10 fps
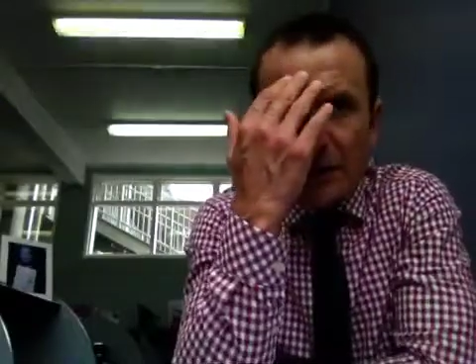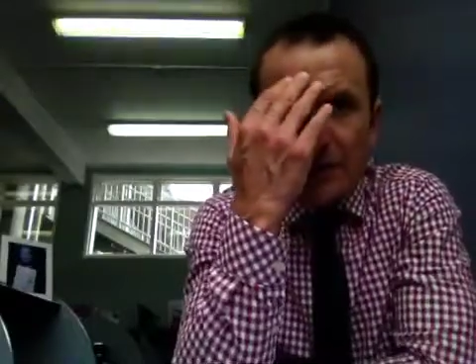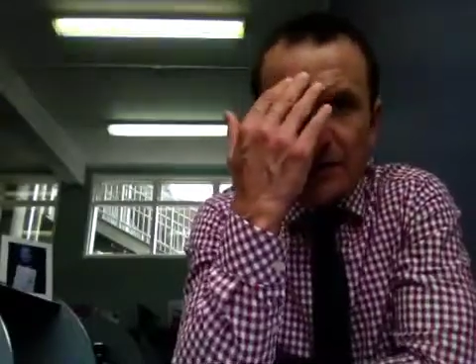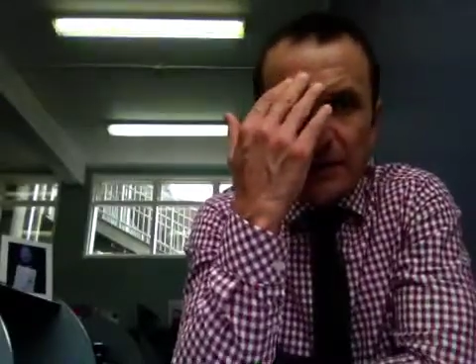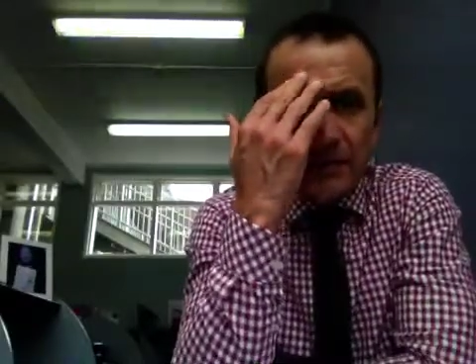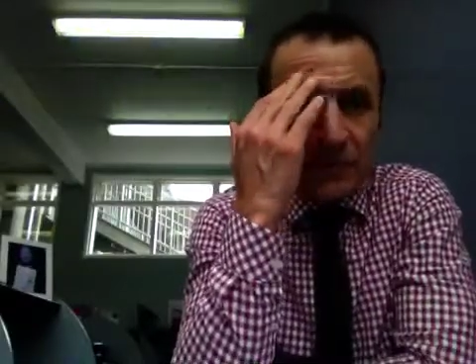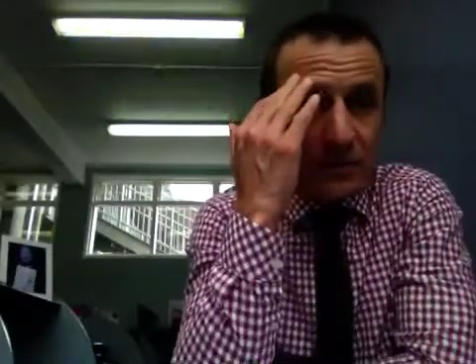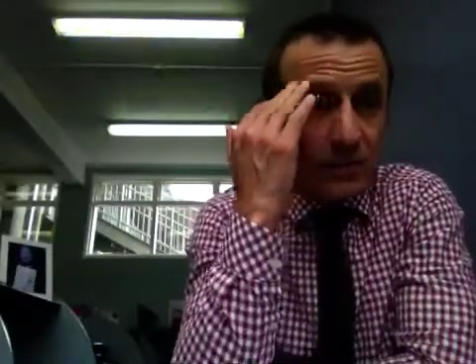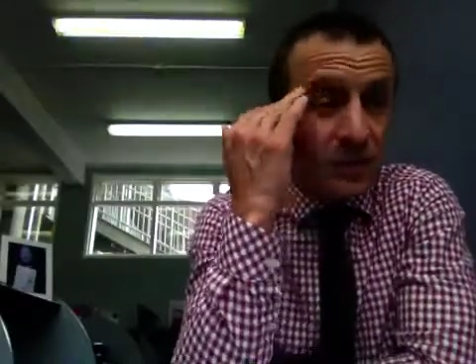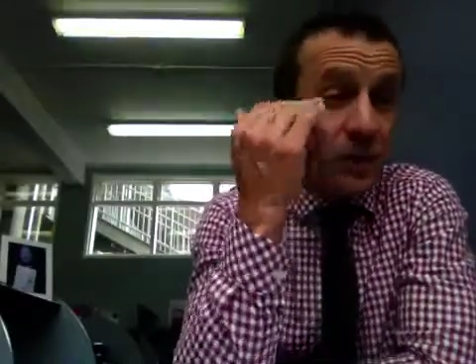but
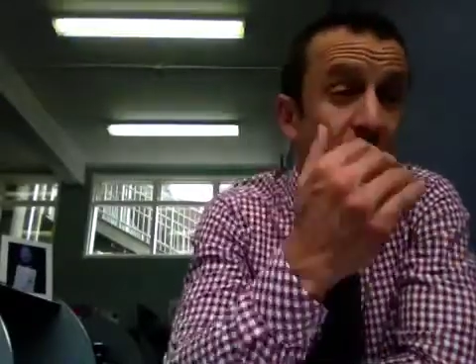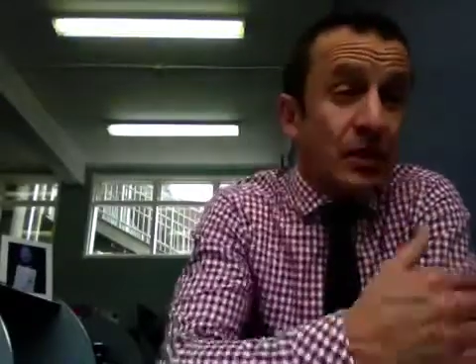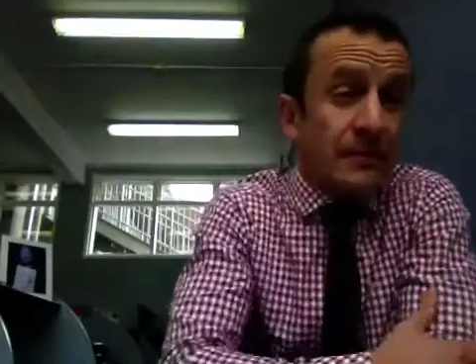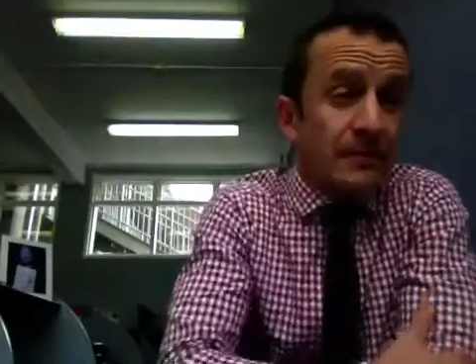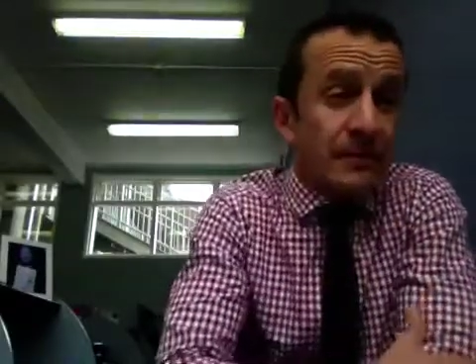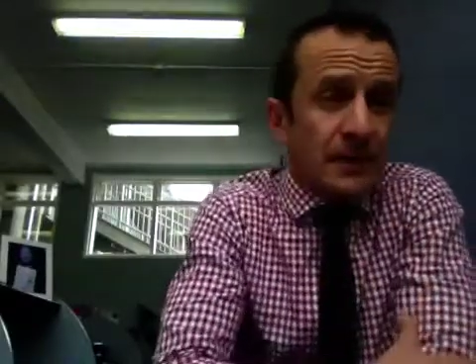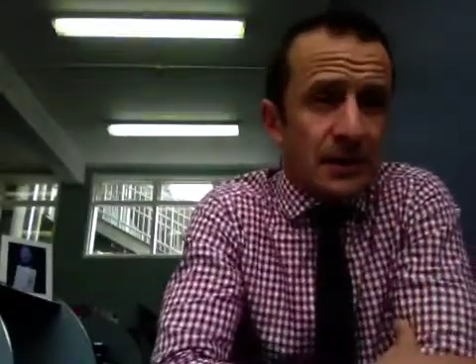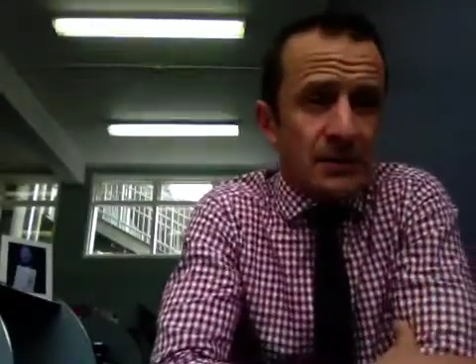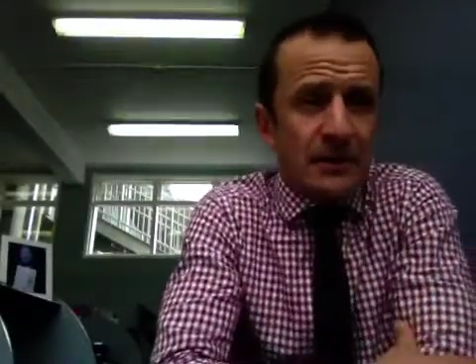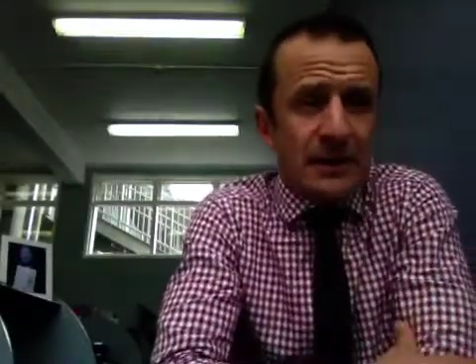sometimes time
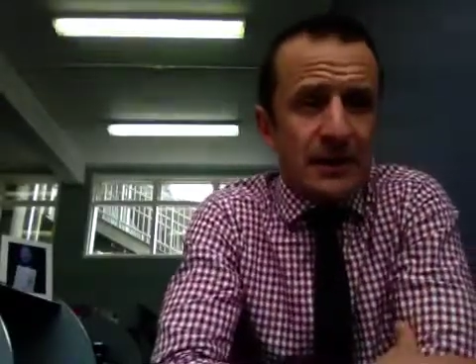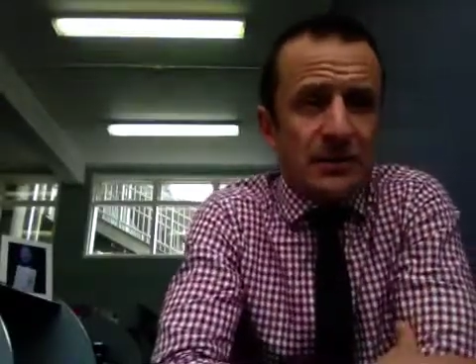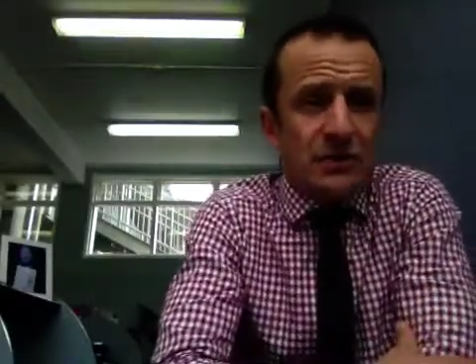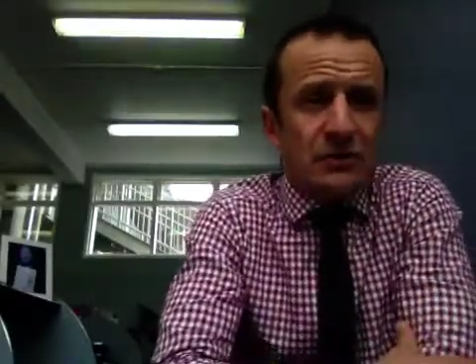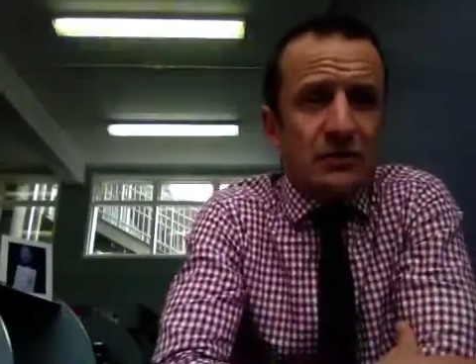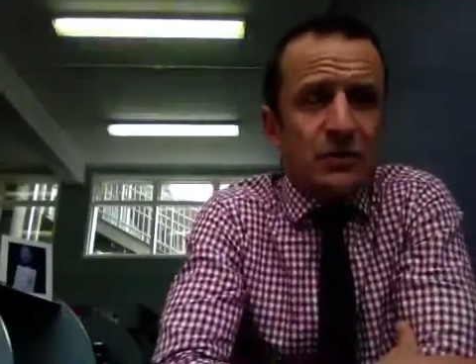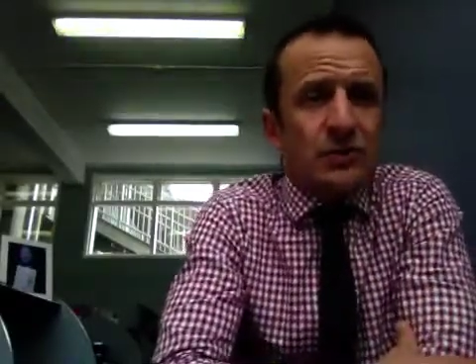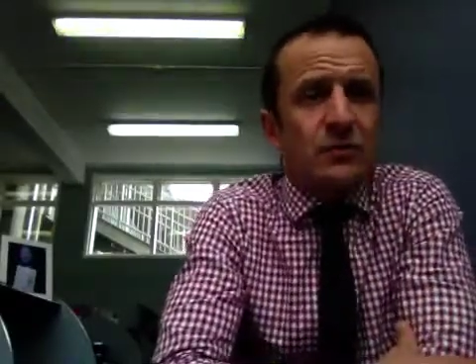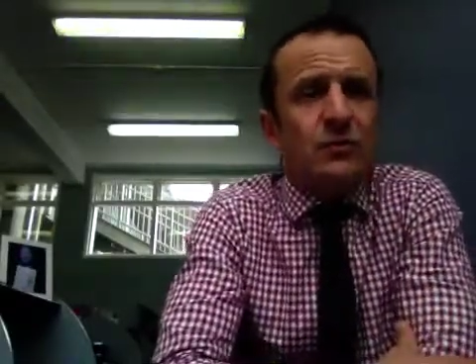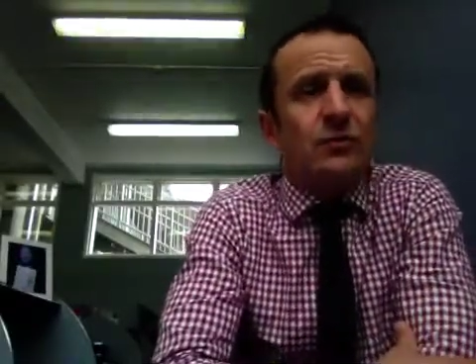goes against you,
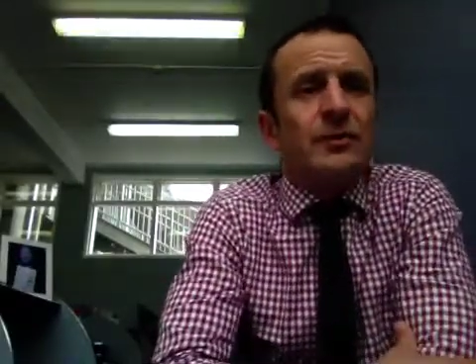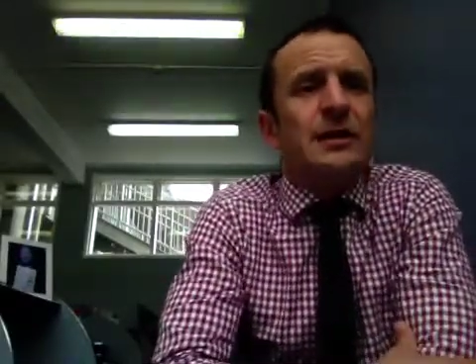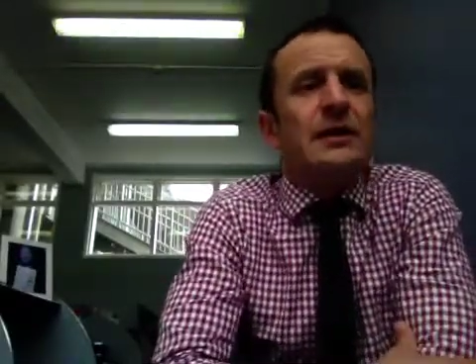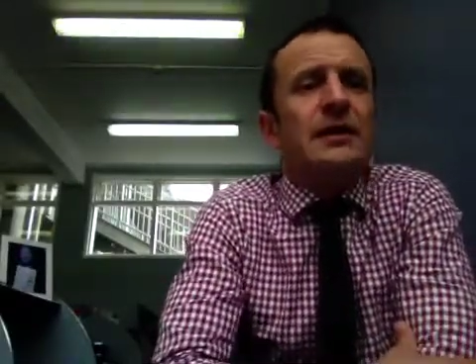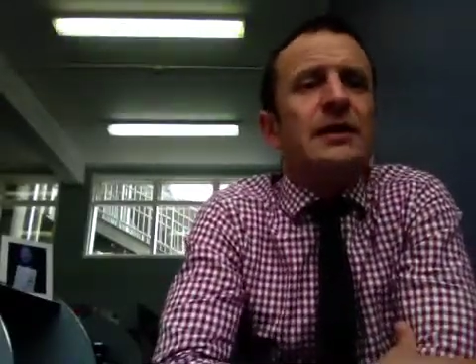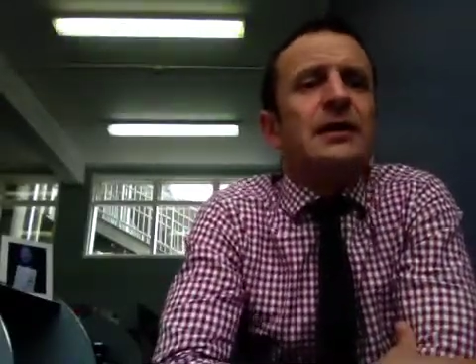which it will be